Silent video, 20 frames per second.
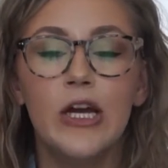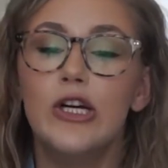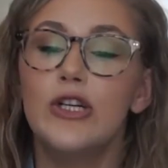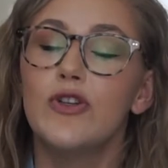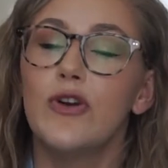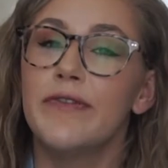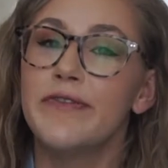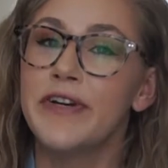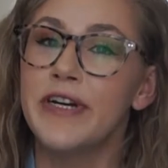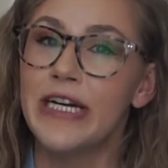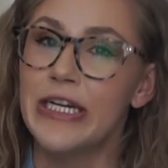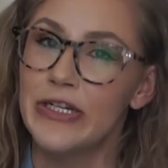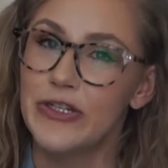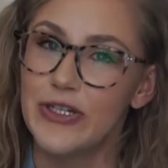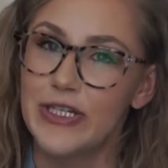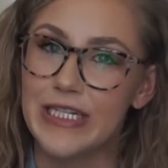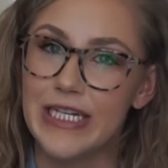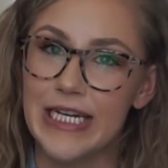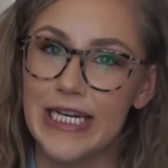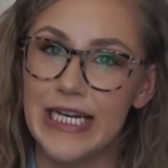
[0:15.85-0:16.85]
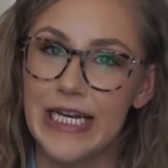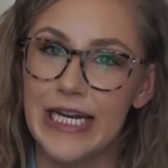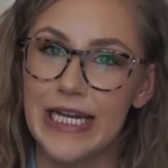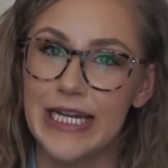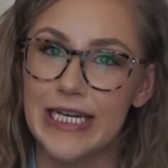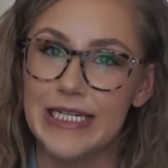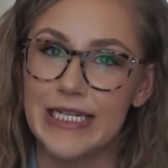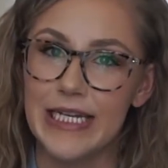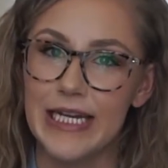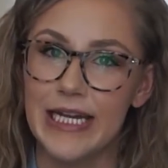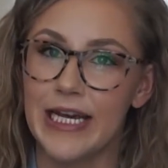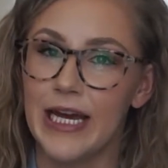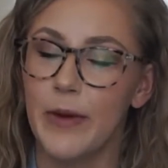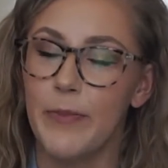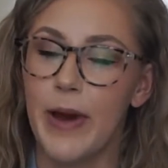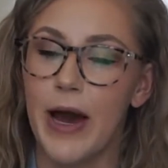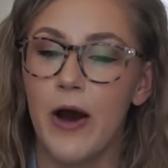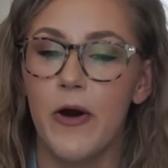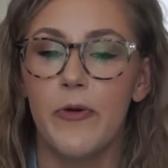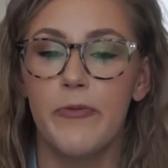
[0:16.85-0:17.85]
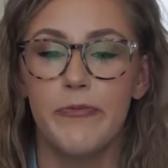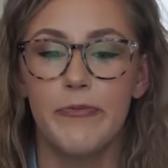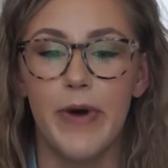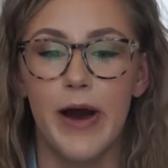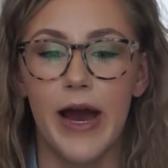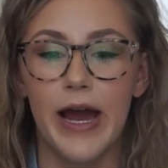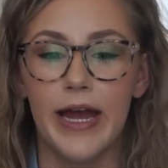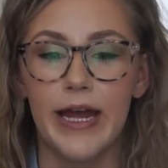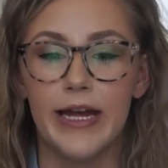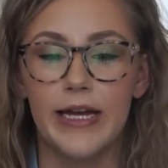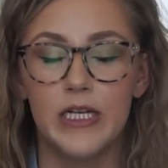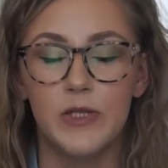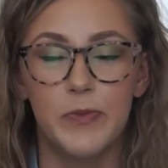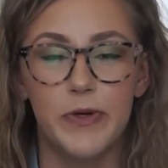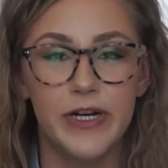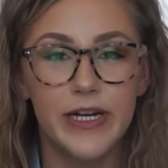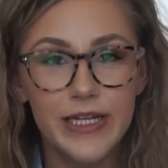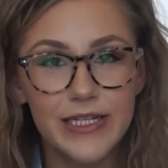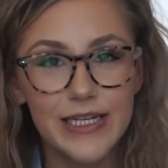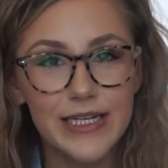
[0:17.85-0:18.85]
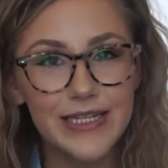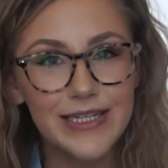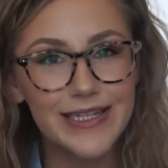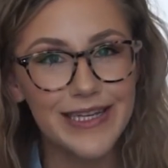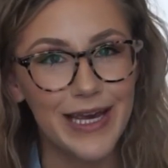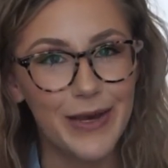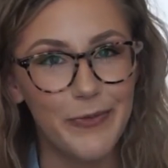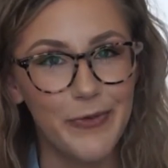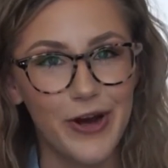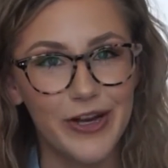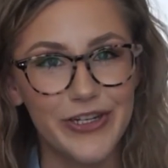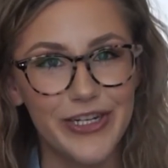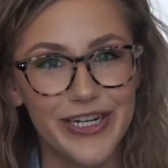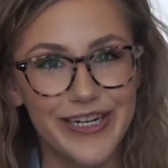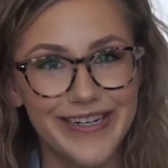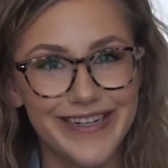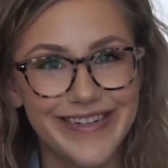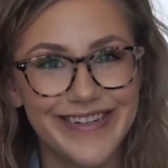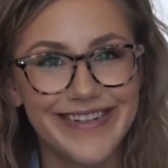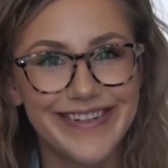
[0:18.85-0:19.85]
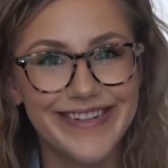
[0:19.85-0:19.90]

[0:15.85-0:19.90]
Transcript: So if you're interested in listening about my experiences, keep watching.